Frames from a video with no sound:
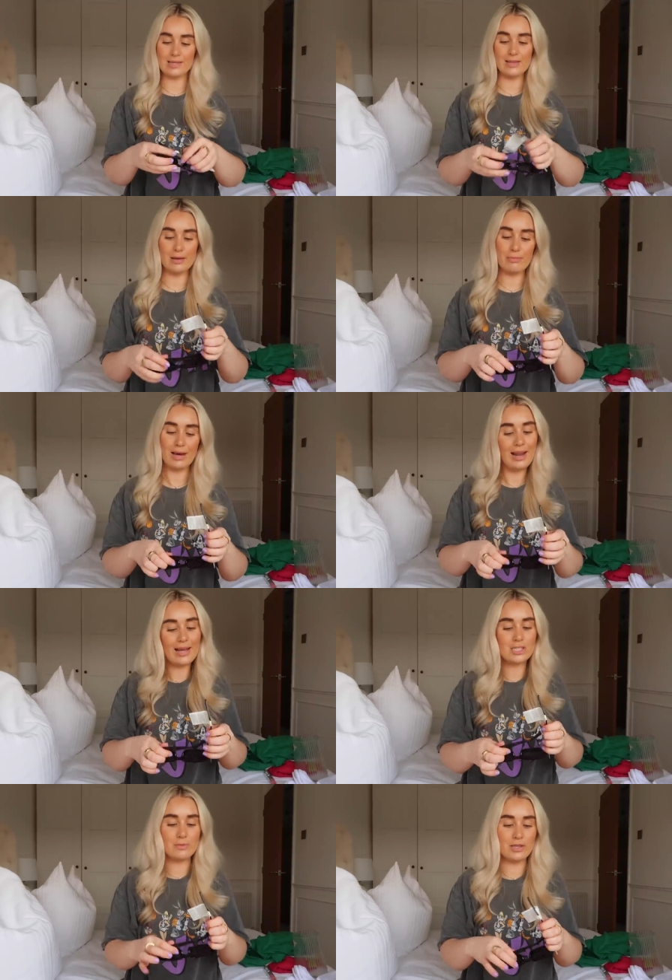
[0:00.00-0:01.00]
see them, but I
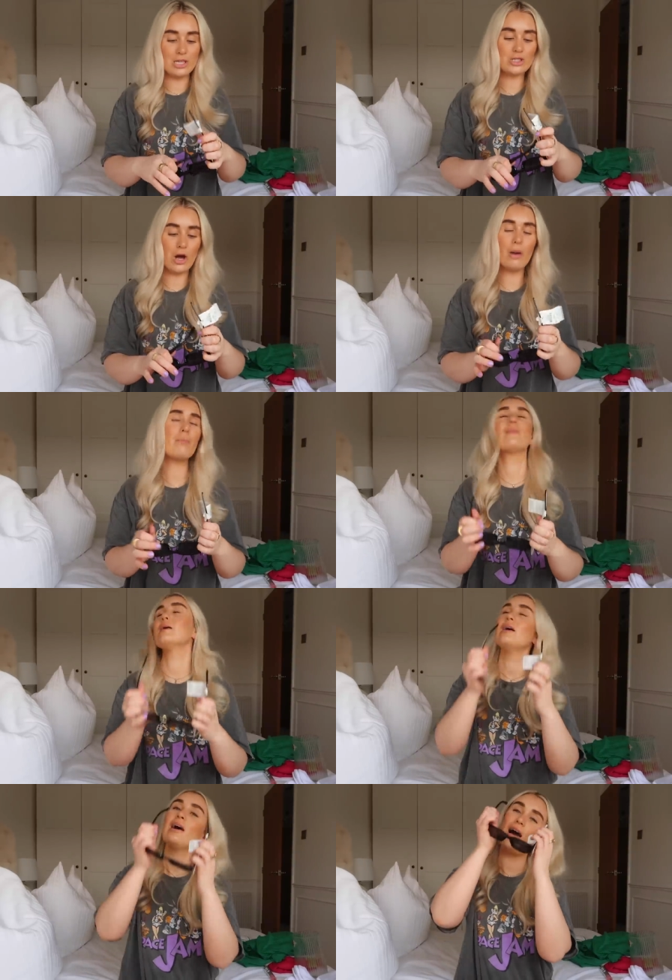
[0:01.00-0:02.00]
liked them in the shop.
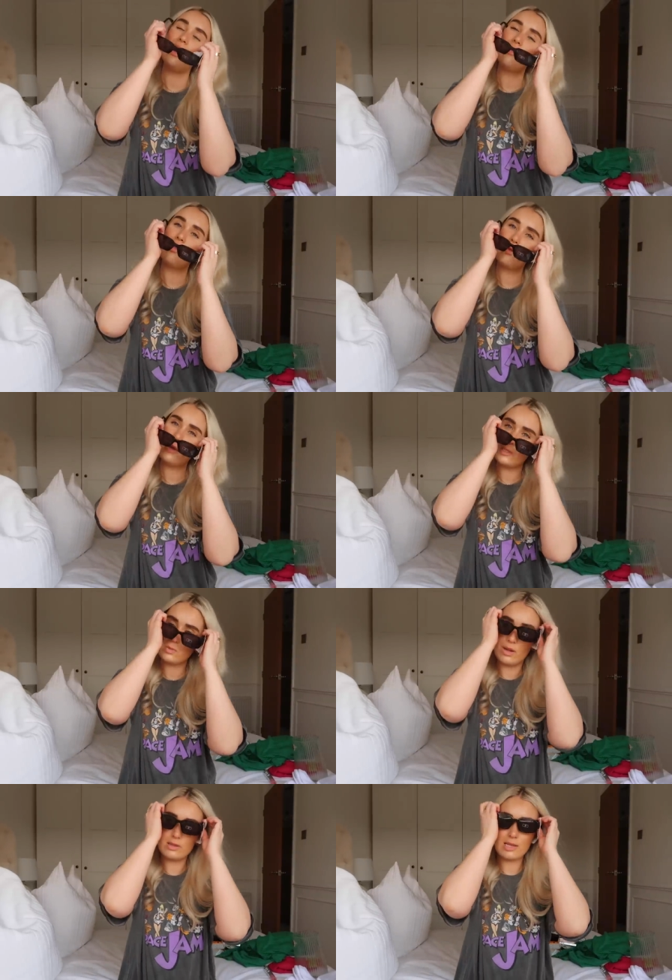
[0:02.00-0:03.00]
And then
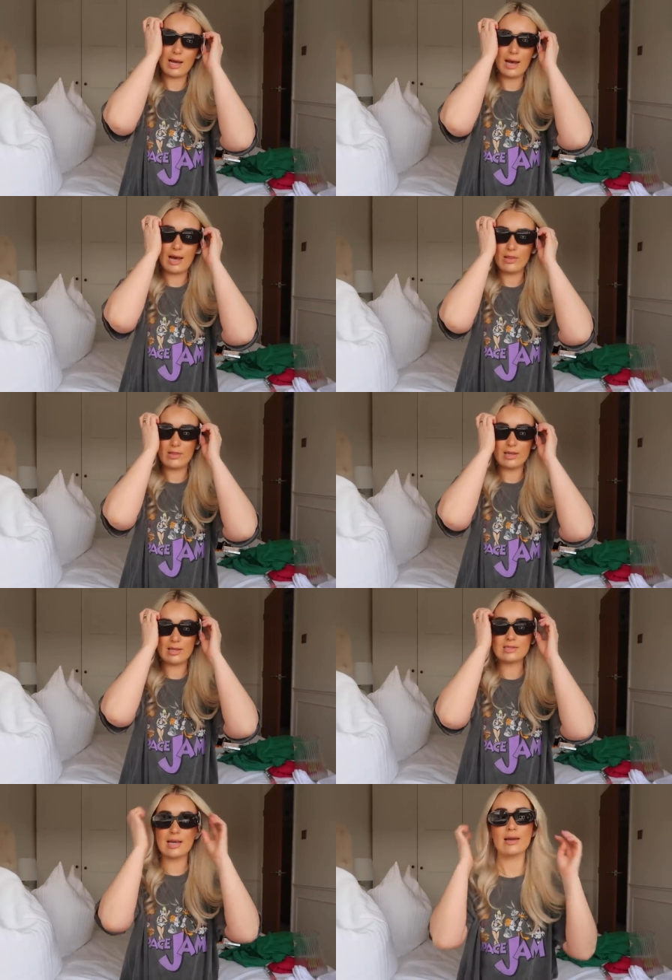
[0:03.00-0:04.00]
these ones are
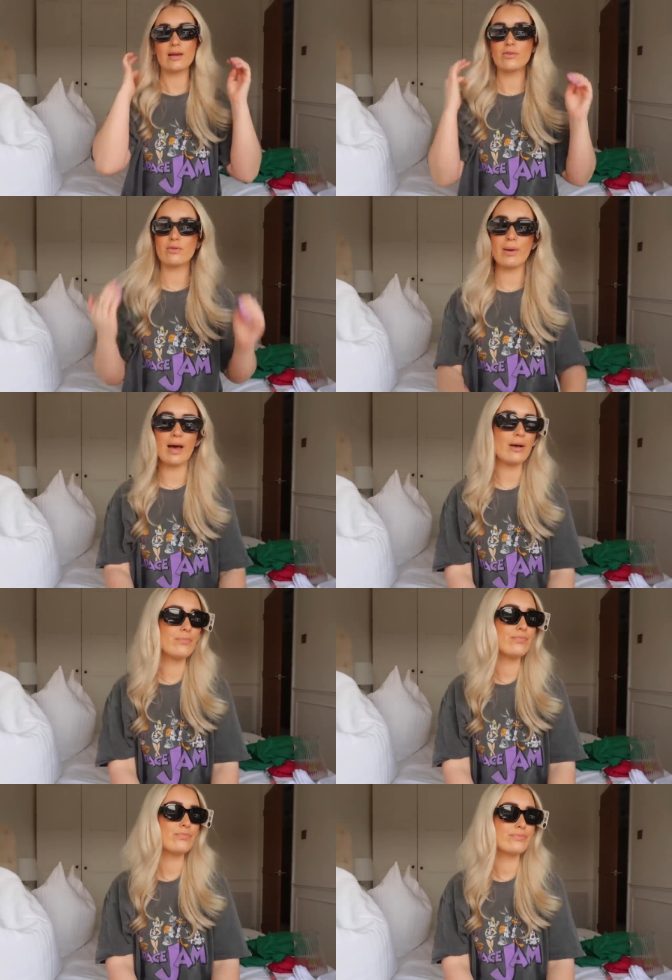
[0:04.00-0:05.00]
the second
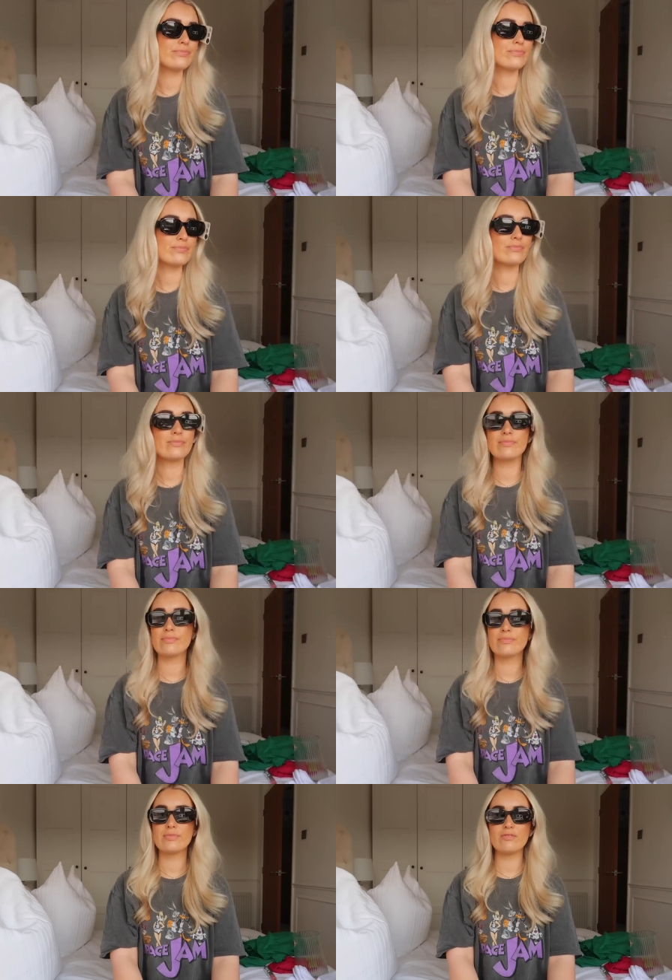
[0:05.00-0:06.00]
pair.
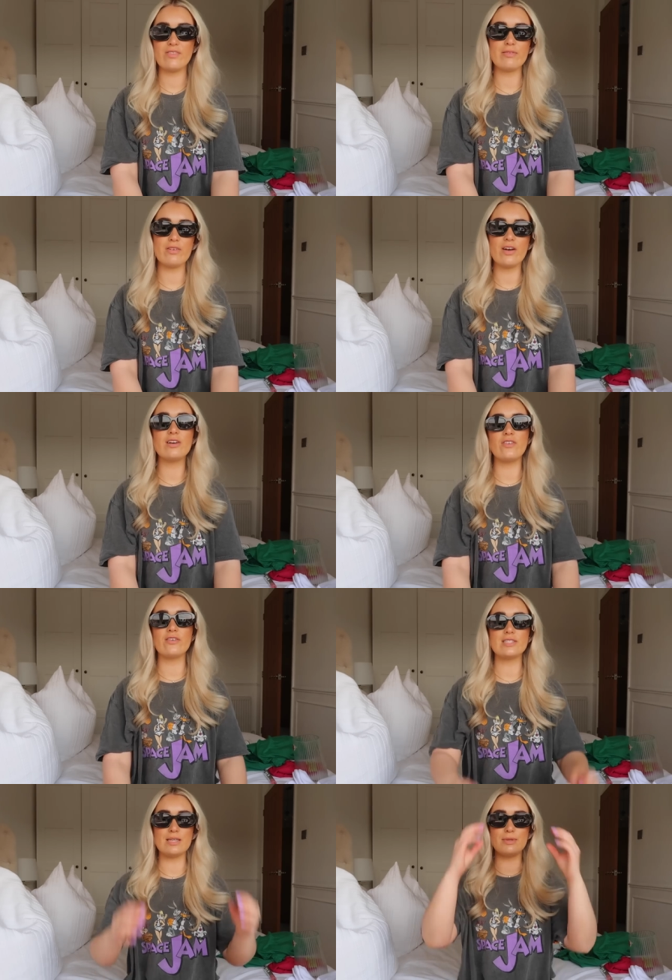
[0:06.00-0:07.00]
Very, very,
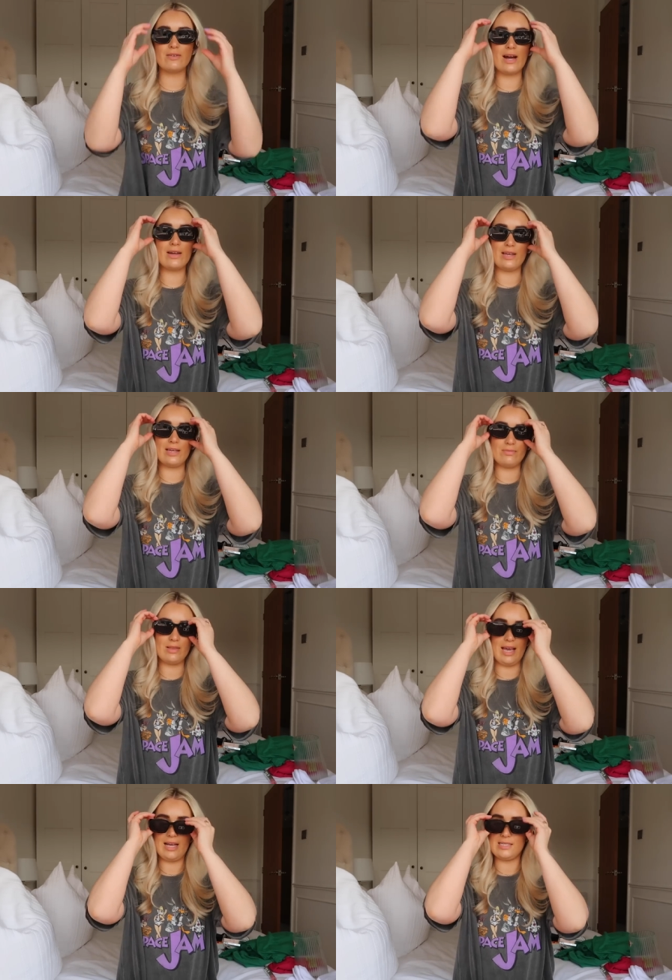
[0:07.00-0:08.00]
very similar, aren't they?
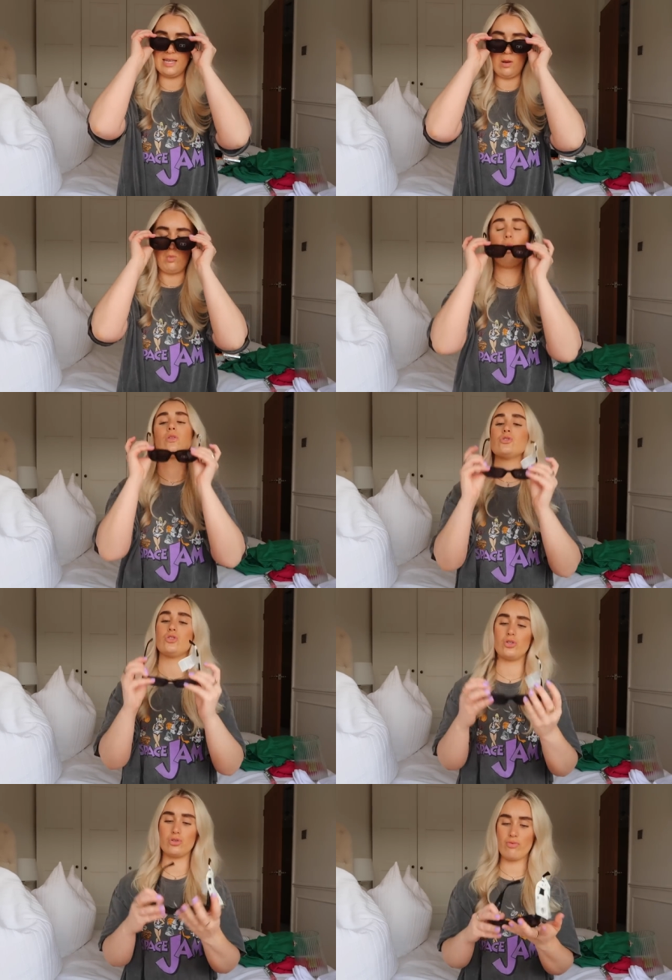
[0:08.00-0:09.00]
Like I say, one's
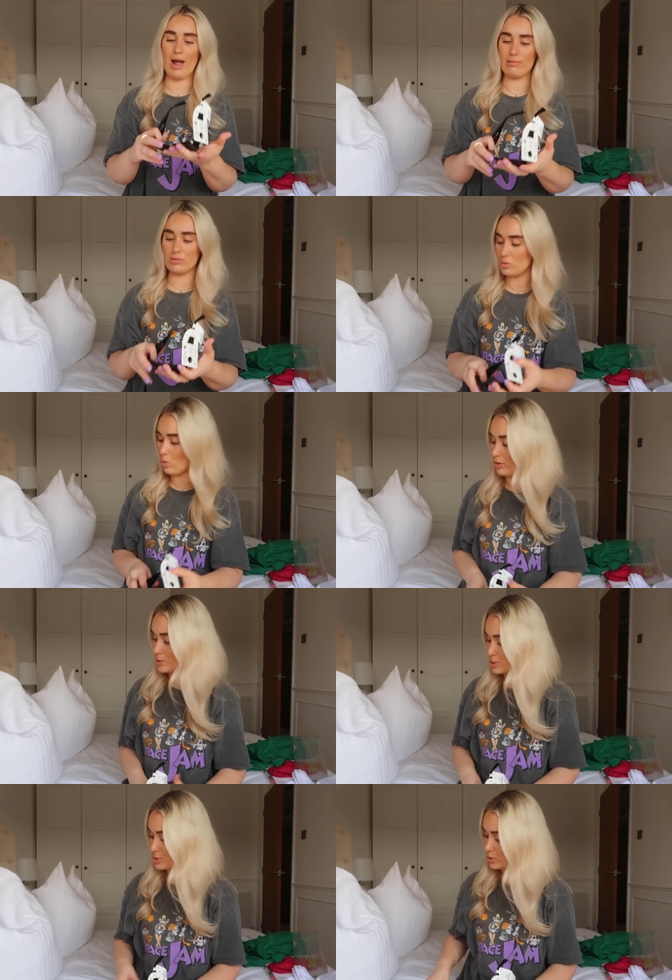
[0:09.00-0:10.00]
just round,
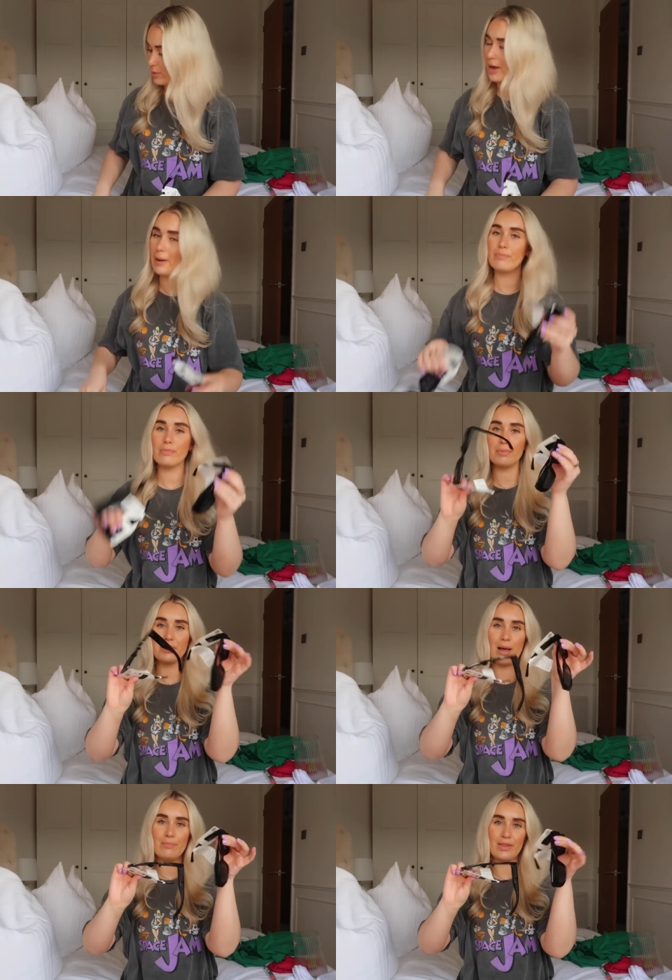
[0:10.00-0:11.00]
one's just square.
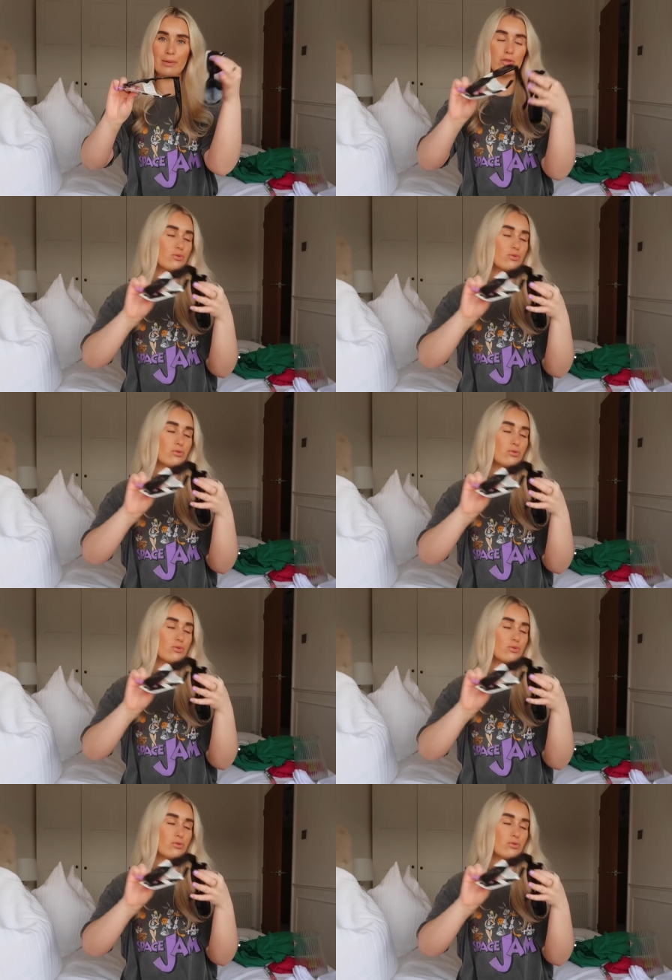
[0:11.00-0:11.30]
But yeah, they were